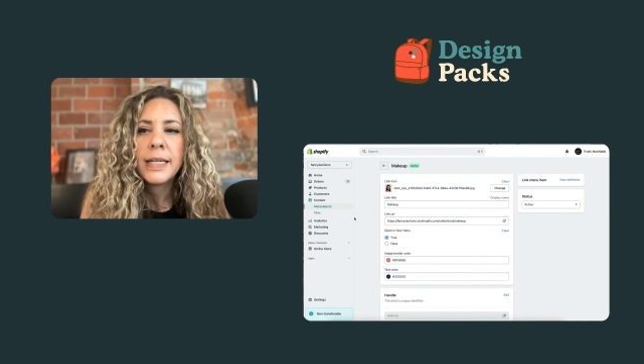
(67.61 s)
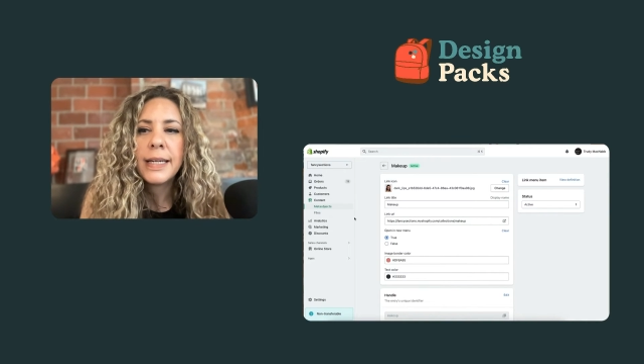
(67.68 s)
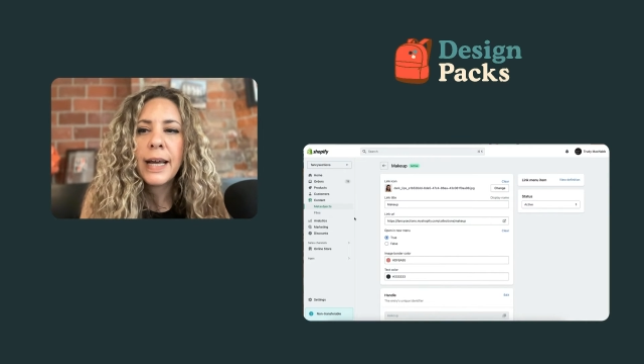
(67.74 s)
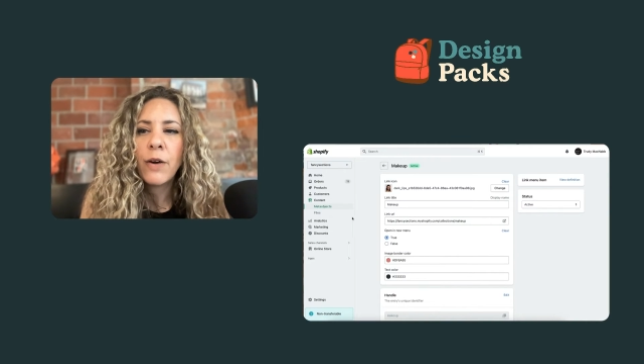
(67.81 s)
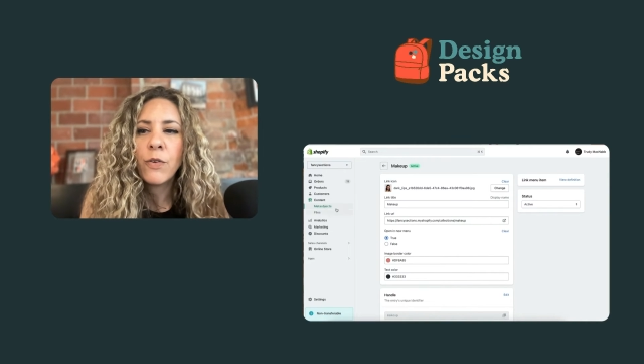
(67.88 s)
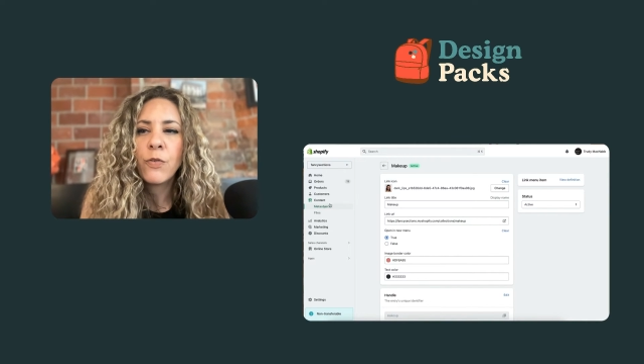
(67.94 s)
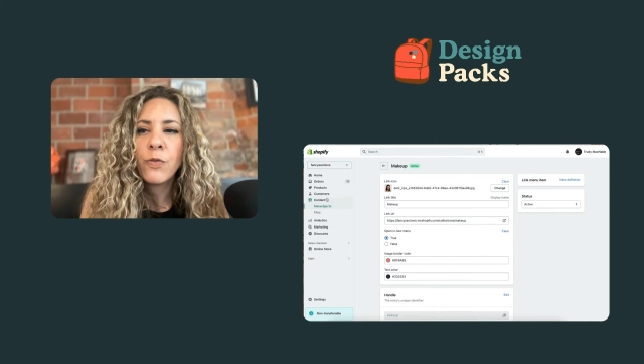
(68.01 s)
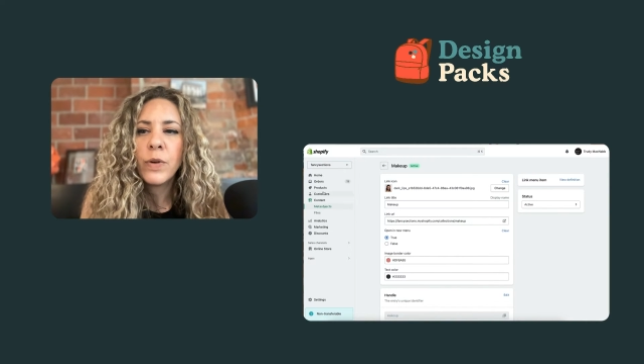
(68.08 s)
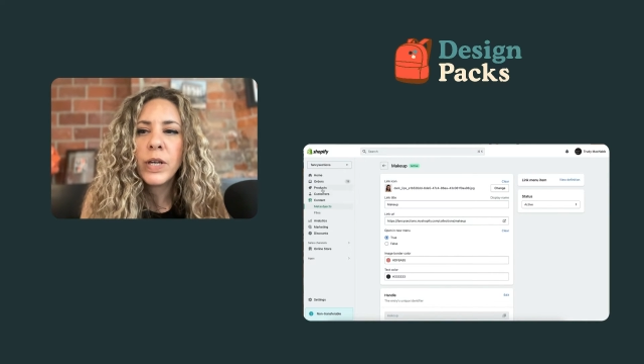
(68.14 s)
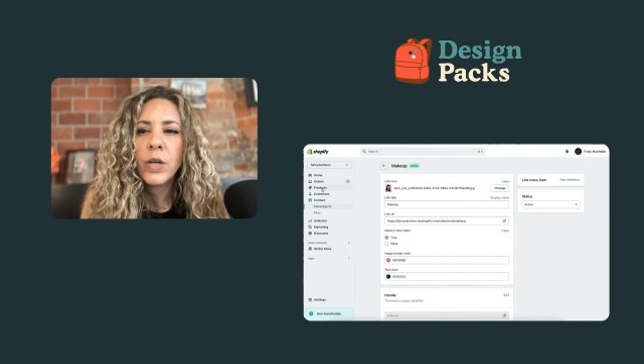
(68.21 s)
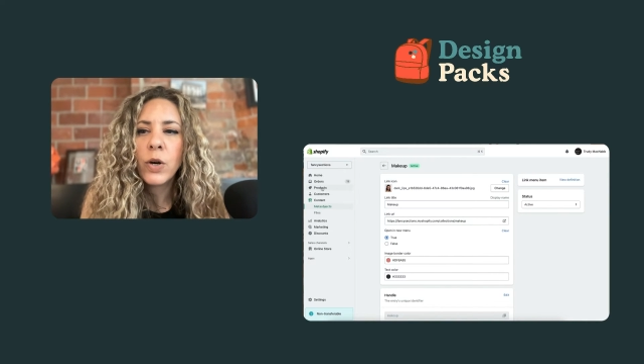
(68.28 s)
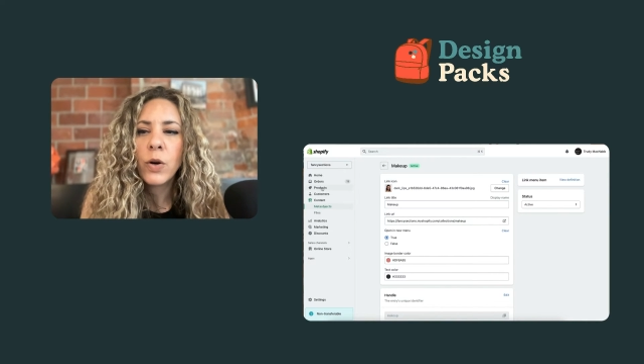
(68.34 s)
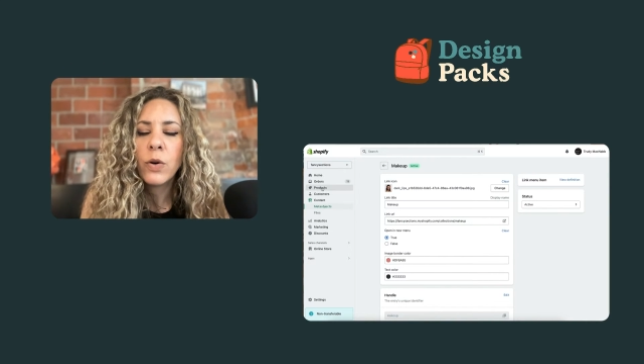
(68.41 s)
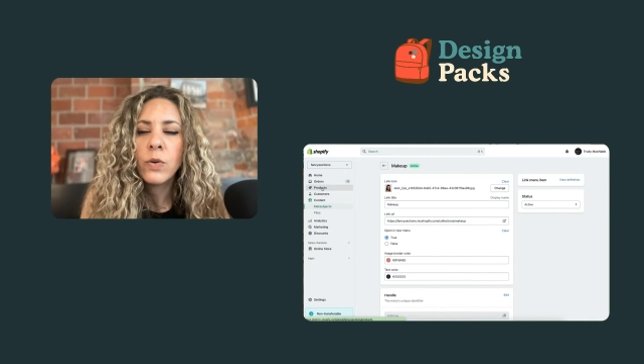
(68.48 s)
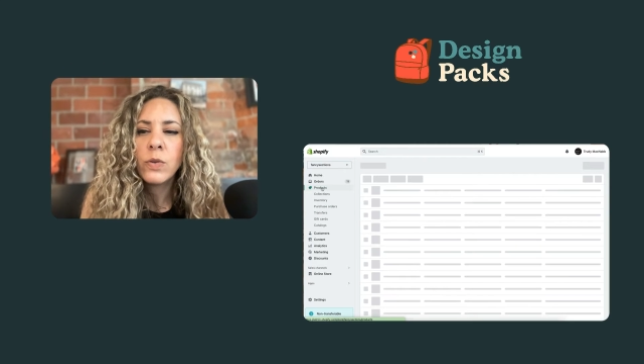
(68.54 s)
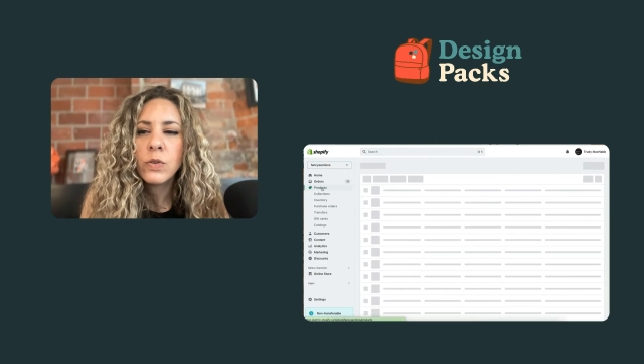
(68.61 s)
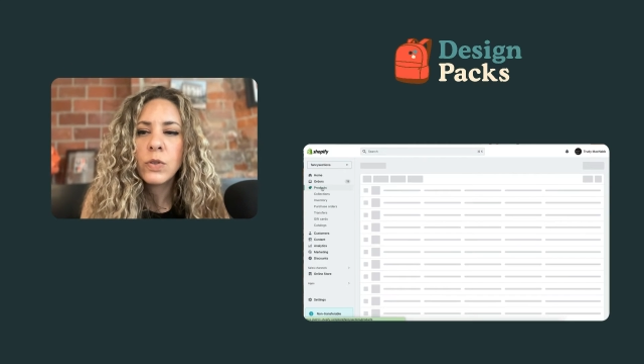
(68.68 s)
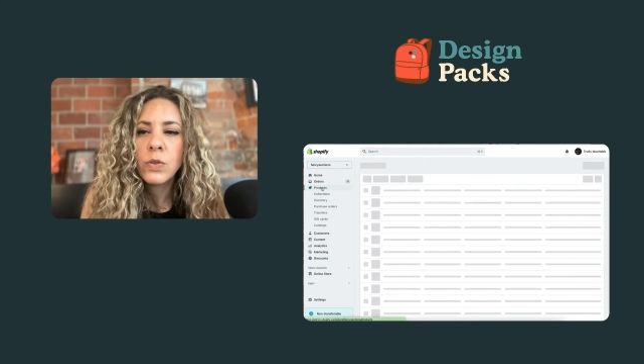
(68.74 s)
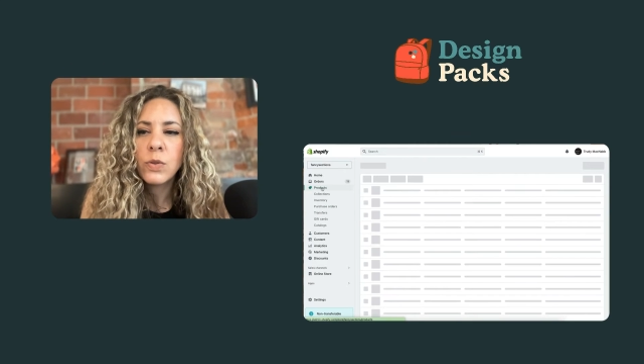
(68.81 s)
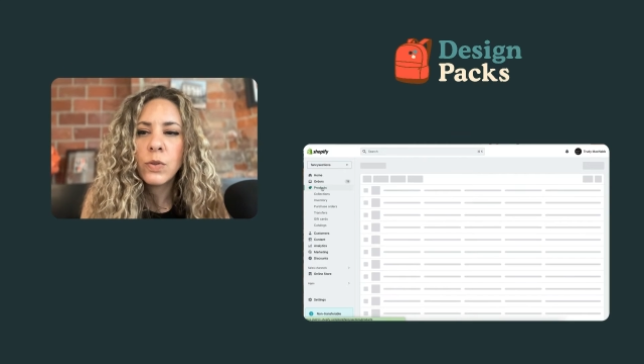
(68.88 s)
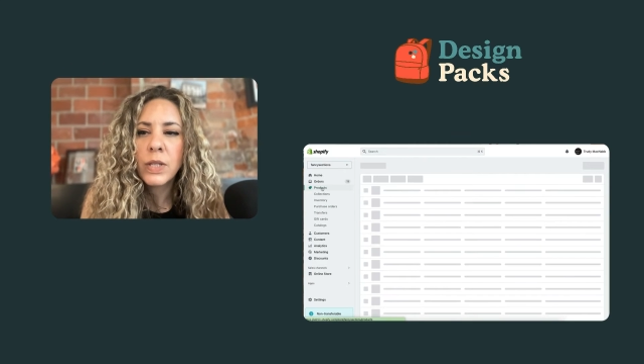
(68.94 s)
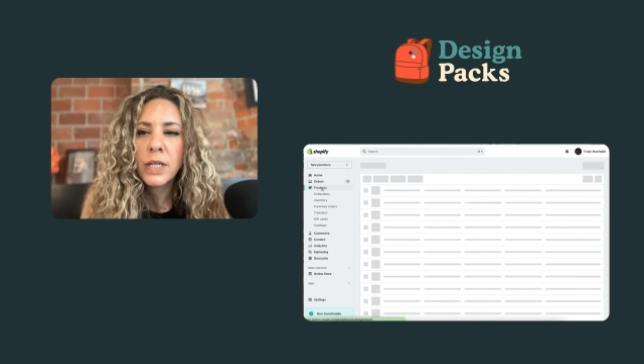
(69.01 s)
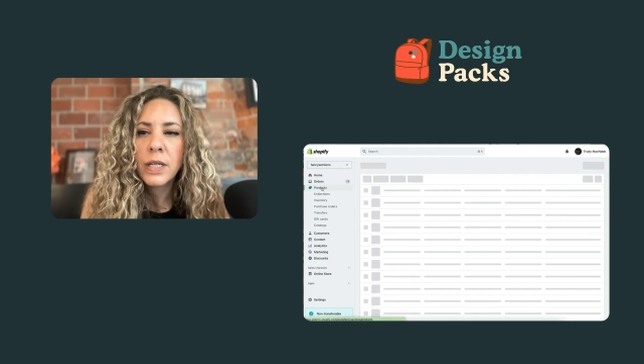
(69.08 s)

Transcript: Now if we go to the